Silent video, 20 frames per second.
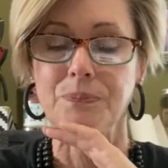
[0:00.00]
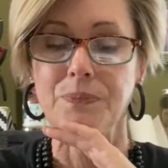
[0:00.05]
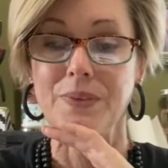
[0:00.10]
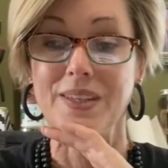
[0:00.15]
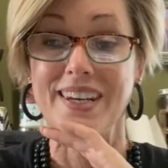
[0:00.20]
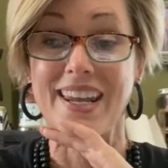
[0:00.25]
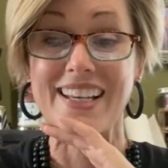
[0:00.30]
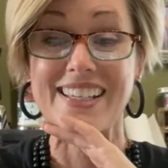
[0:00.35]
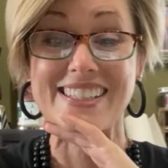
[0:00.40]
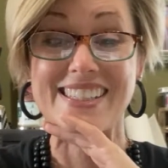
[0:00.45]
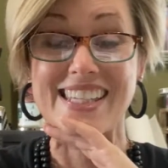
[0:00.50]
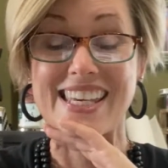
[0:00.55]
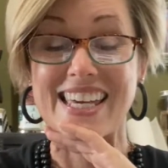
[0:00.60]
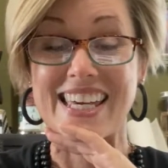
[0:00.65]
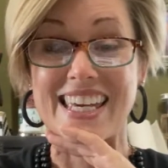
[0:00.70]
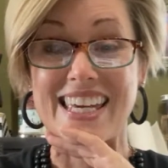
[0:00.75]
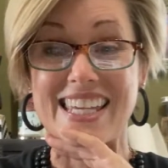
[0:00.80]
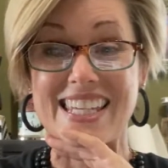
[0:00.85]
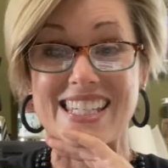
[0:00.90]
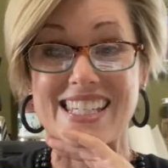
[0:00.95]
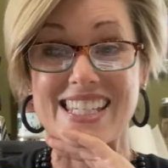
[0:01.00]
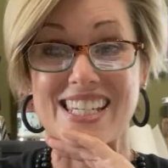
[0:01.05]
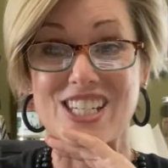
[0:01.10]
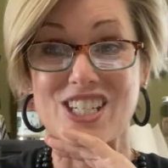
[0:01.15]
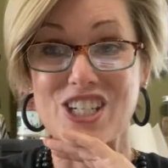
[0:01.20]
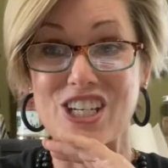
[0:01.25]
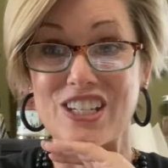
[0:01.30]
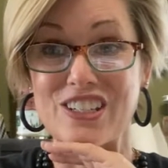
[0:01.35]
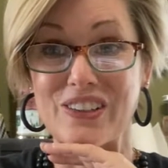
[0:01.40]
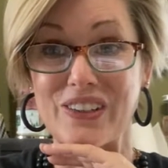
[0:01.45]
The next thing is
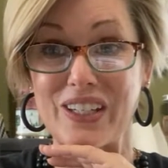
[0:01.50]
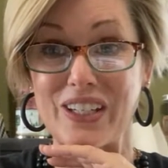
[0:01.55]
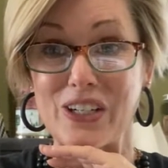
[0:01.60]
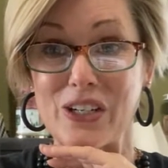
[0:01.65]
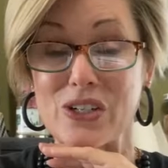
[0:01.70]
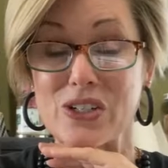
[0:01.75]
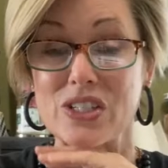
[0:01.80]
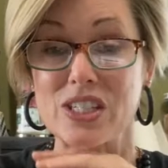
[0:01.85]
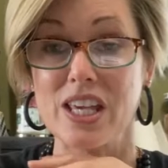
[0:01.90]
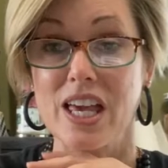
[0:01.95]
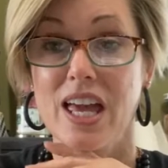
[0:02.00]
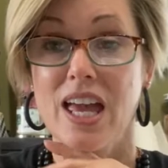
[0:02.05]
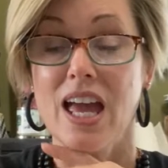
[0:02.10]
chandeliers.